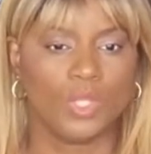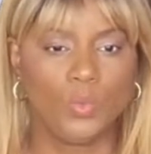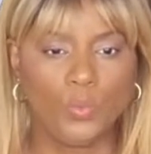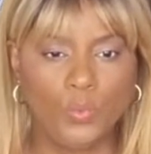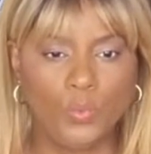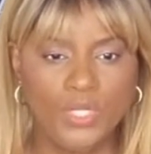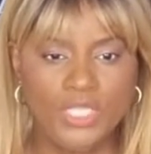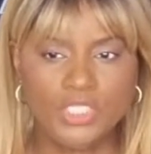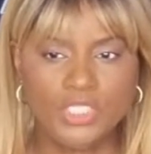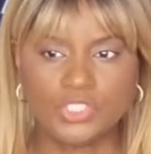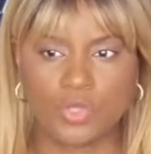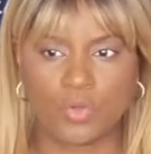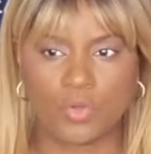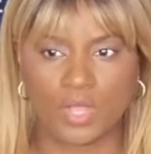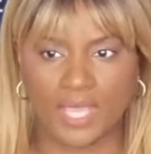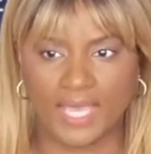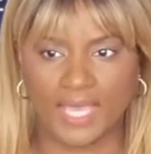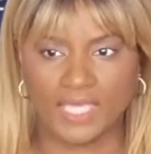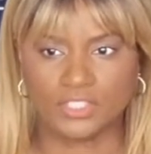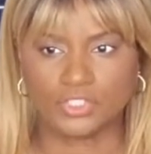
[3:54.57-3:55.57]
we
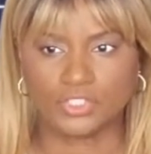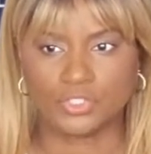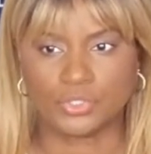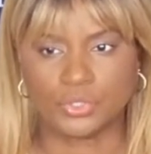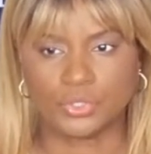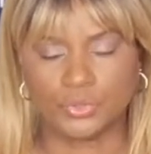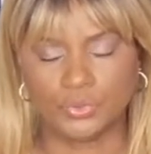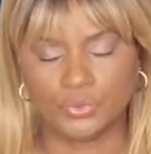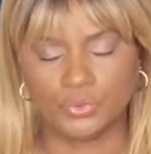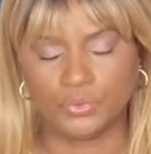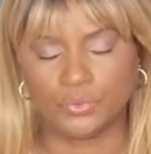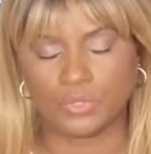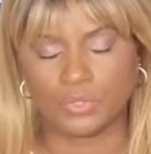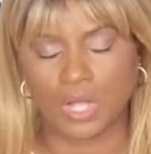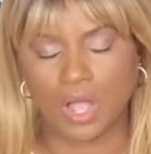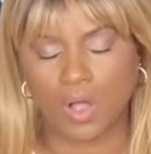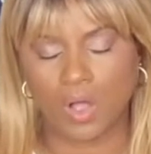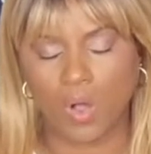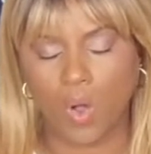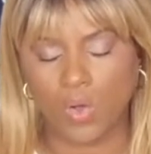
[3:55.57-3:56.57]
don't get
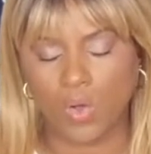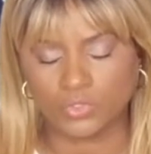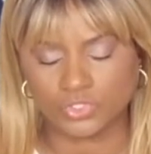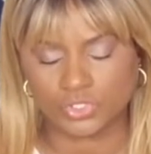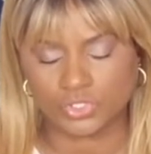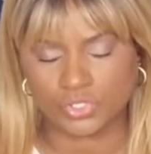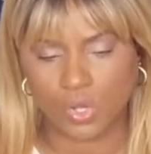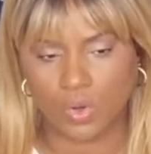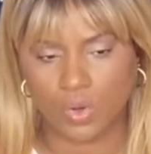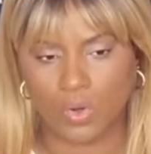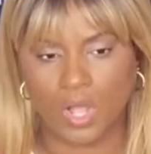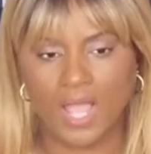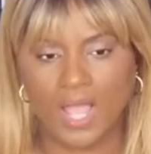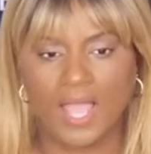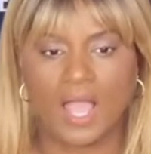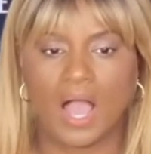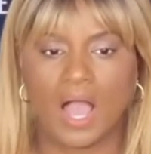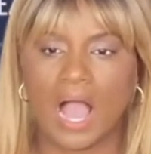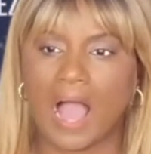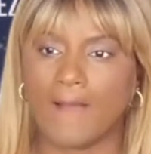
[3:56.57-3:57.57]
to also
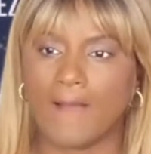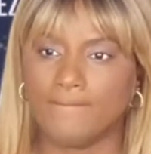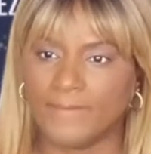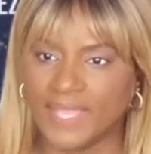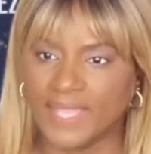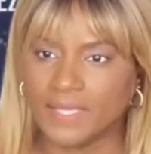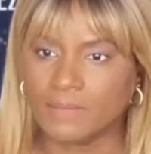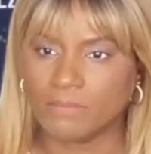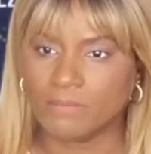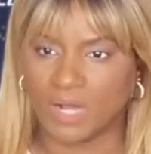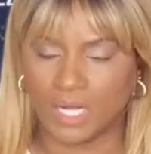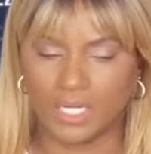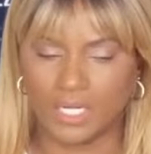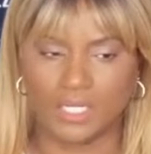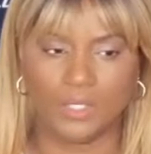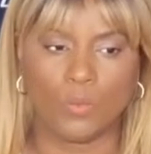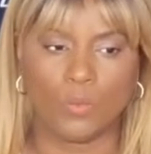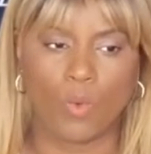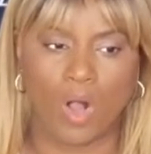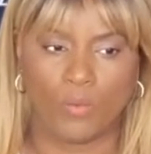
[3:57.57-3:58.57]
make
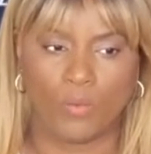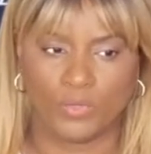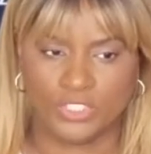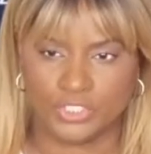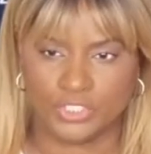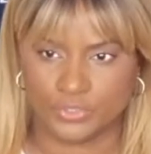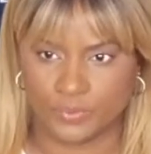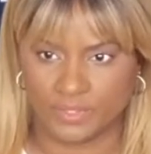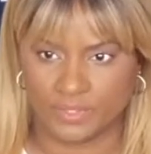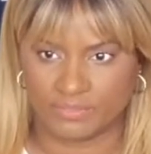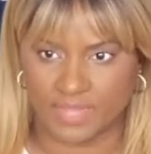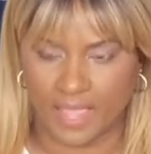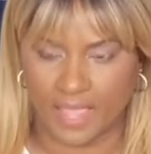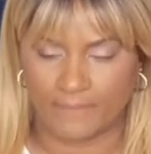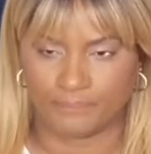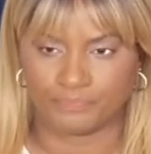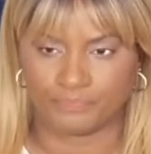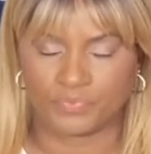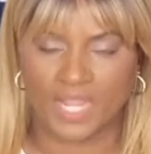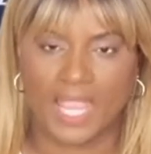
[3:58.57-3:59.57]
money while we're doing
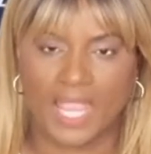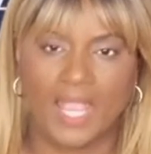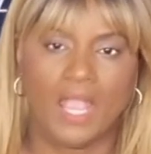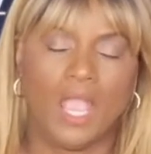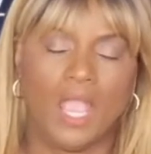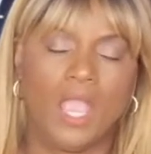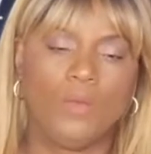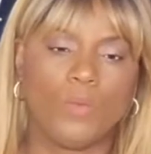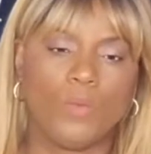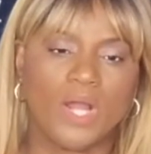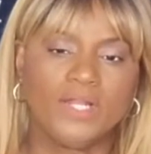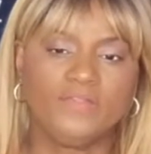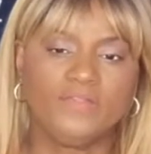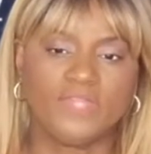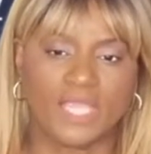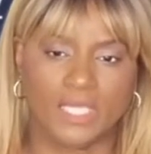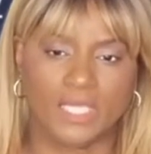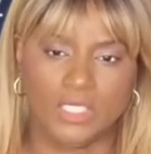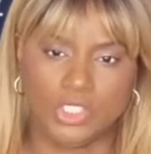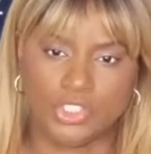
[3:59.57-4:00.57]
that. And one
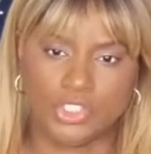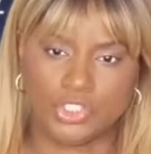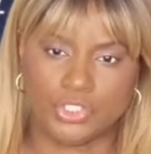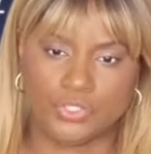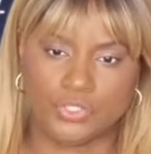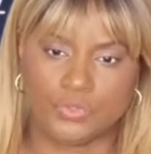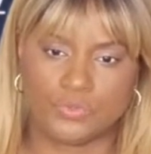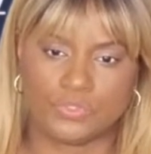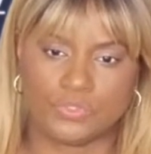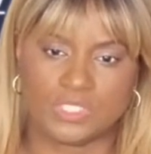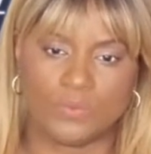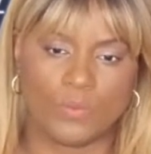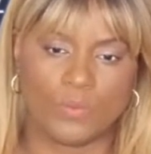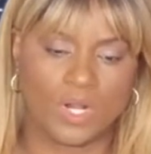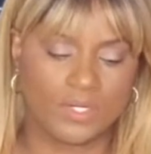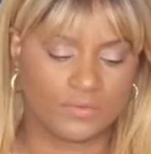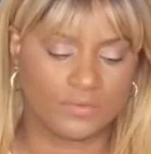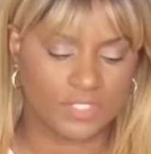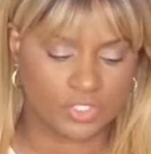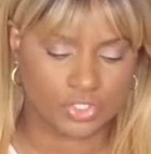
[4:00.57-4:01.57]
of the issues and
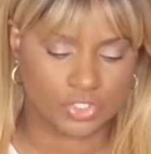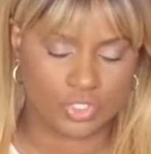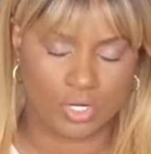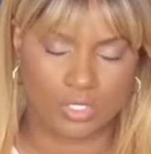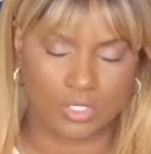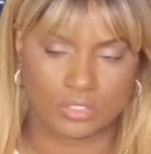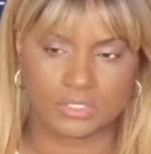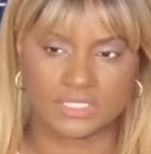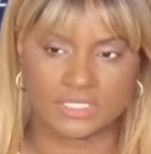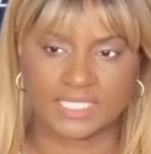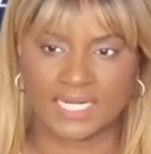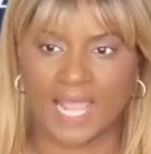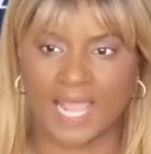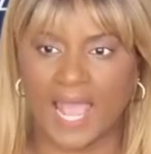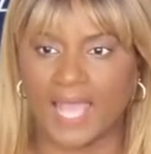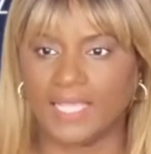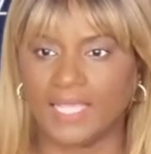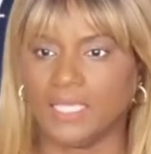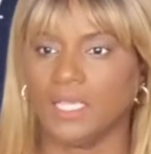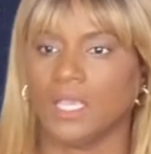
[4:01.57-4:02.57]
one of the struggles that
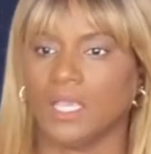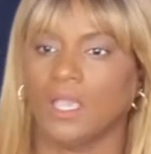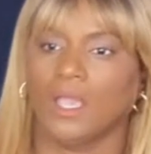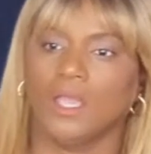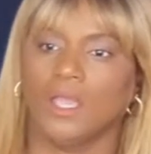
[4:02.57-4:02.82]
I